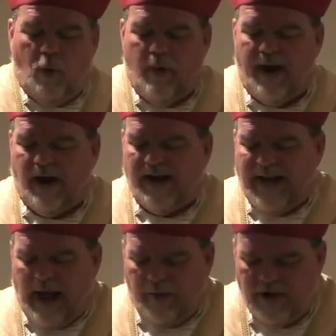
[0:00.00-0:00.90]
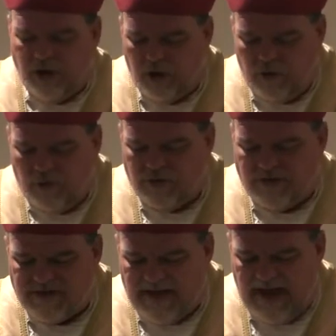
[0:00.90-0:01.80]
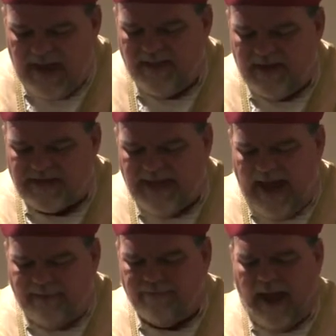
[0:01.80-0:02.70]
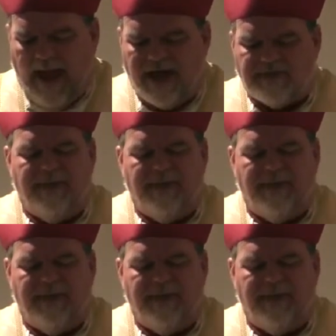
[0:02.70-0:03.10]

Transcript: we are allowing you to say this Latin Mass